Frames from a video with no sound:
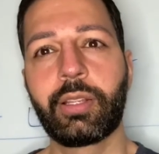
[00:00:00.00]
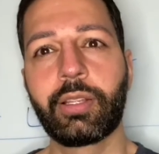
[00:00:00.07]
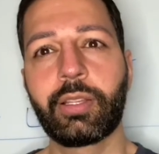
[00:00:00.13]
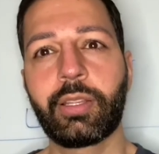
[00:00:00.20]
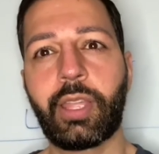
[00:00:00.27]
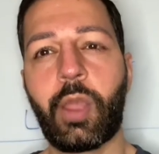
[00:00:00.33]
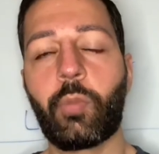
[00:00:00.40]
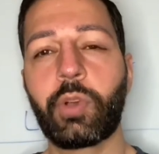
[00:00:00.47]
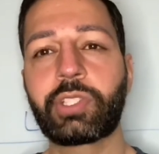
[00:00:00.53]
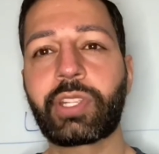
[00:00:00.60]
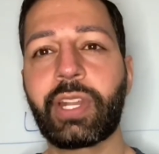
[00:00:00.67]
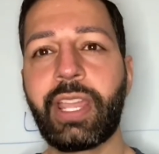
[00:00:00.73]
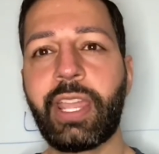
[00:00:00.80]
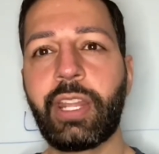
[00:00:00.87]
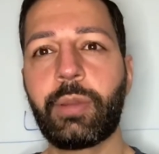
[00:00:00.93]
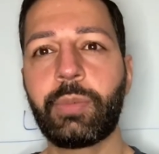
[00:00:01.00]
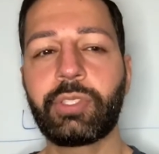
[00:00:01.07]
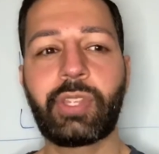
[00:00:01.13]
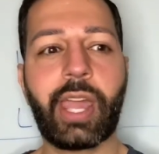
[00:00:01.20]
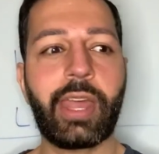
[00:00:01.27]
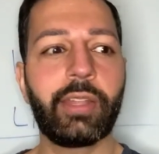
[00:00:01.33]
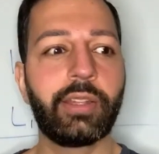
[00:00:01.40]
And what's gonna hit him is
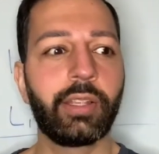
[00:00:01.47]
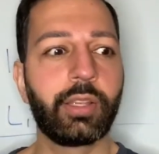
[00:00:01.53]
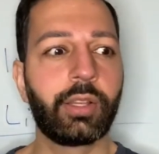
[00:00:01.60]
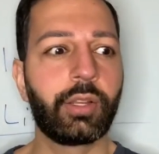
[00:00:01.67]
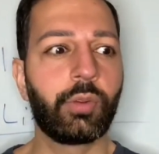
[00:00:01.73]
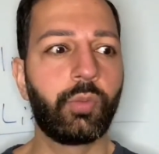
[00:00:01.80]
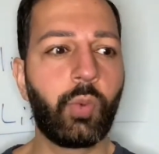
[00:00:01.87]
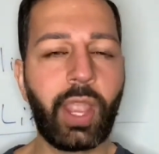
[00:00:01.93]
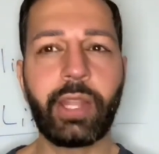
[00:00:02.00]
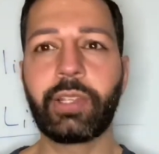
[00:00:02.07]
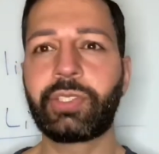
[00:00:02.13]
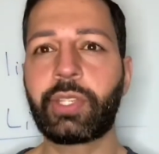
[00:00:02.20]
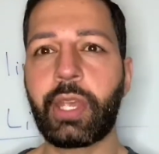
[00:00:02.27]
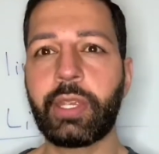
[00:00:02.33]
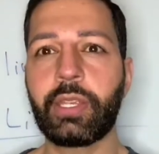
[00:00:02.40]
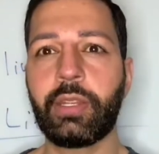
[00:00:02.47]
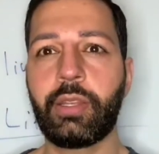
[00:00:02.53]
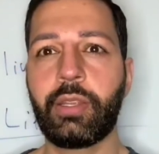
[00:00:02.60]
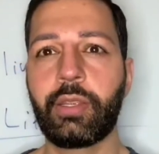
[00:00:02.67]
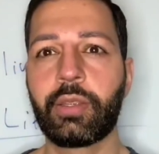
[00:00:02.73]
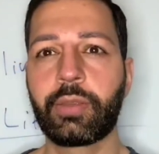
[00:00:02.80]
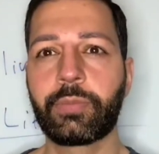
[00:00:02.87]
that, wait a second,
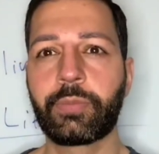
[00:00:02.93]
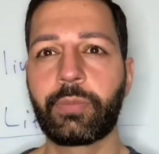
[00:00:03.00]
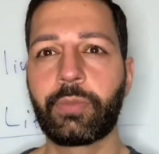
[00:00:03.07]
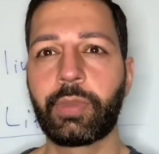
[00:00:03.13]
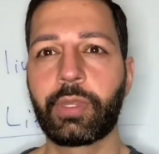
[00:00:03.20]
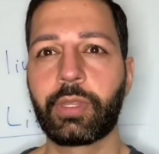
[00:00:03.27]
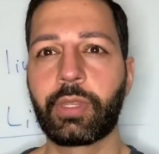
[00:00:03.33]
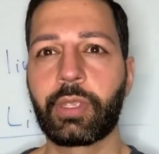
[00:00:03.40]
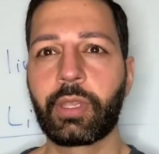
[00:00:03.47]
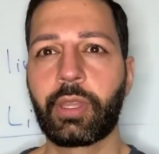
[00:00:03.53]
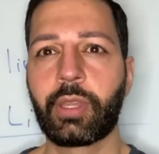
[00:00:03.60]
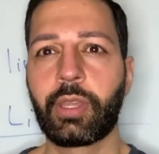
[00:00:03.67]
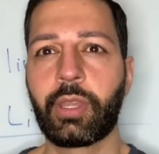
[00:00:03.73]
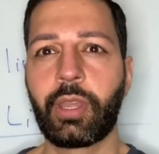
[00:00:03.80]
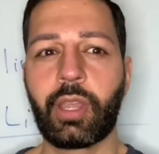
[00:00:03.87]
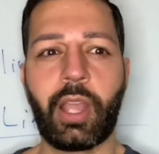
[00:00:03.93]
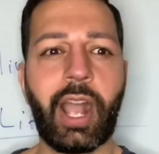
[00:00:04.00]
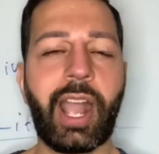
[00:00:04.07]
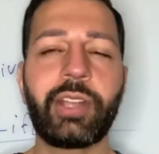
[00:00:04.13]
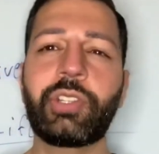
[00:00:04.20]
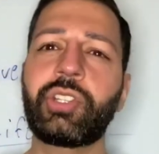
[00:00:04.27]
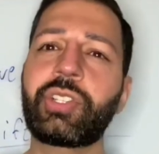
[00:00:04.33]

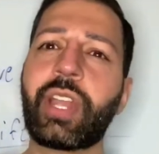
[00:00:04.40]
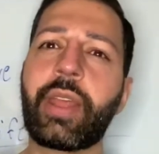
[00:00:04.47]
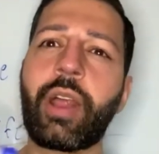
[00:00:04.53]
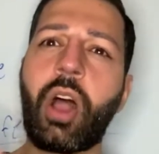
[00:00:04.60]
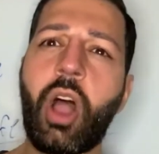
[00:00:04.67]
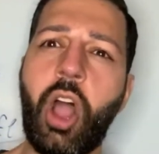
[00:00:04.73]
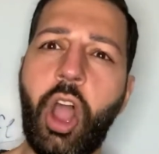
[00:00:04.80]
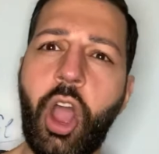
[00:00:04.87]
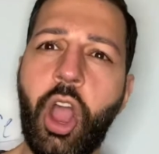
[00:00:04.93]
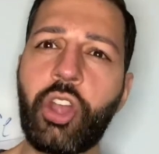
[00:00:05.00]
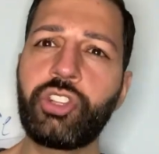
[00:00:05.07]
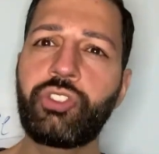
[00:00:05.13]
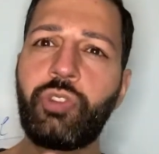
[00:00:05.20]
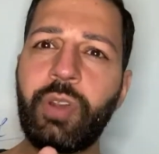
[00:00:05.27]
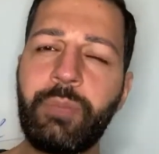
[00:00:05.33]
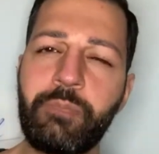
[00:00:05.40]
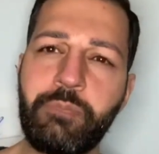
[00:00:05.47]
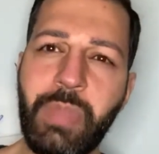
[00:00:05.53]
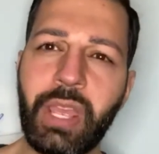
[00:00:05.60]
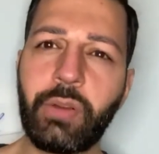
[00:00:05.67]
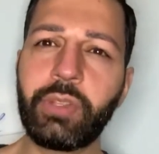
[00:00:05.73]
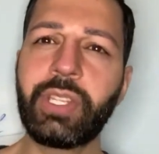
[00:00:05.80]
I just got $100
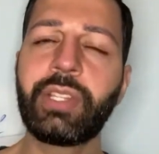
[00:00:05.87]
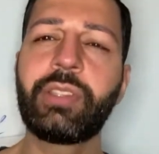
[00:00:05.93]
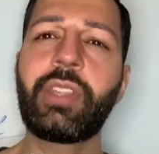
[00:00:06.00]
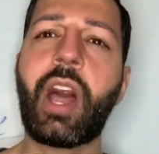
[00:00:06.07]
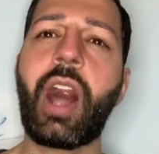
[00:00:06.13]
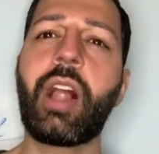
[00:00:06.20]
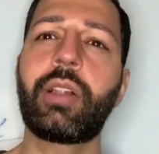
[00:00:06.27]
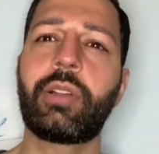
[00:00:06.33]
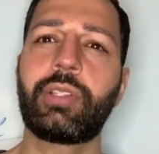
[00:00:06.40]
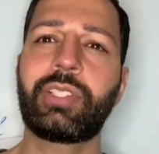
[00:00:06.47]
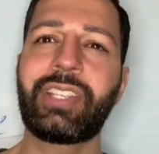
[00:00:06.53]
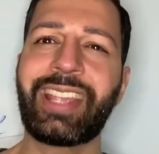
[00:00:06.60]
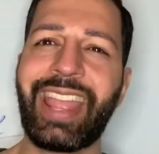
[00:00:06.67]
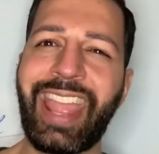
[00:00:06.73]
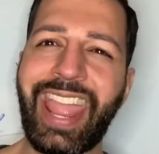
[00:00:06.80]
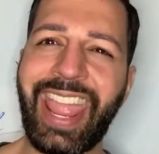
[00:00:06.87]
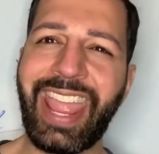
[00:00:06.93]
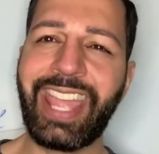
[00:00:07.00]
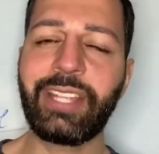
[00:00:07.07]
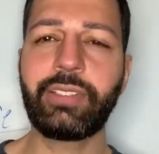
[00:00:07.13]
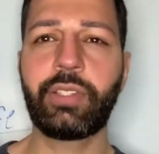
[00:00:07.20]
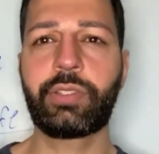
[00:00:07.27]
million
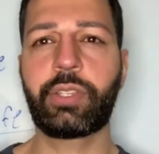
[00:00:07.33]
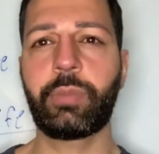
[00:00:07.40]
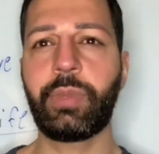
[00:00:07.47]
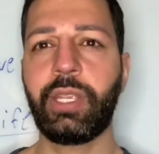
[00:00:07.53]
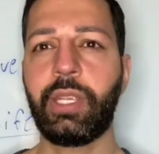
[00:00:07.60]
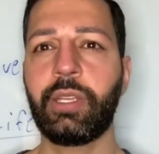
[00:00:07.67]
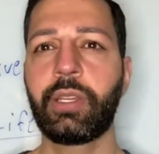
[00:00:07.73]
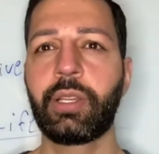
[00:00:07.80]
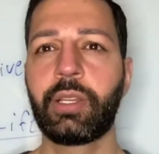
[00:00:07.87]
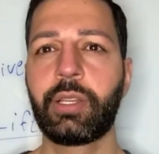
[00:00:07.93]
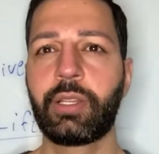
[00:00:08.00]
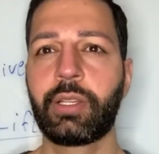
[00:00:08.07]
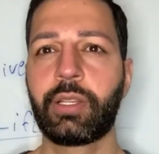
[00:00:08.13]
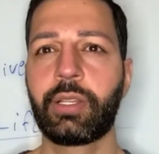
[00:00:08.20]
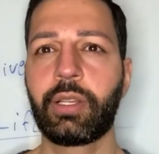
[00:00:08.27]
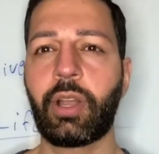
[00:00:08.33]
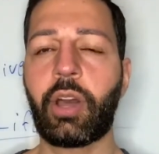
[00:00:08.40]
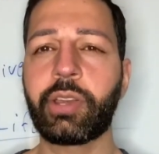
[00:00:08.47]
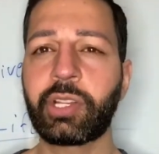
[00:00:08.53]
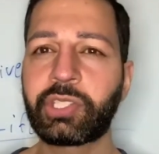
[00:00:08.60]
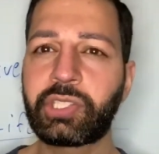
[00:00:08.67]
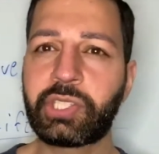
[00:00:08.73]
handed to me on
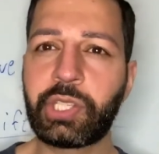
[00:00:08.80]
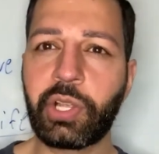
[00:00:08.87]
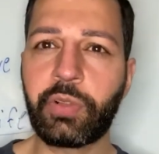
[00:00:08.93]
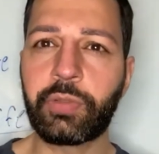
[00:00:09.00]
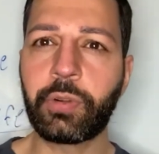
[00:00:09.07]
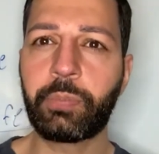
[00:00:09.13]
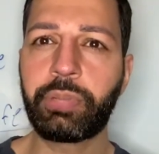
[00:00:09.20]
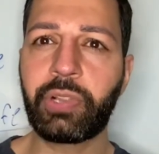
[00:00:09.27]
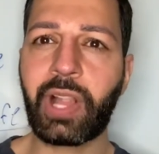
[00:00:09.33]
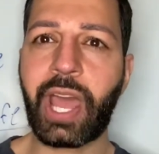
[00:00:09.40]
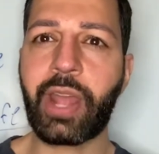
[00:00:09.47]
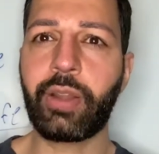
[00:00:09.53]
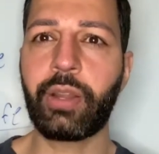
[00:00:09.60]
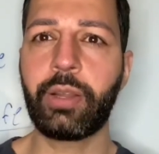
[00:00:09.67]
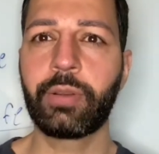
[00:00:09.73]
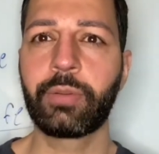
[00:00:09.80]
a silver platter,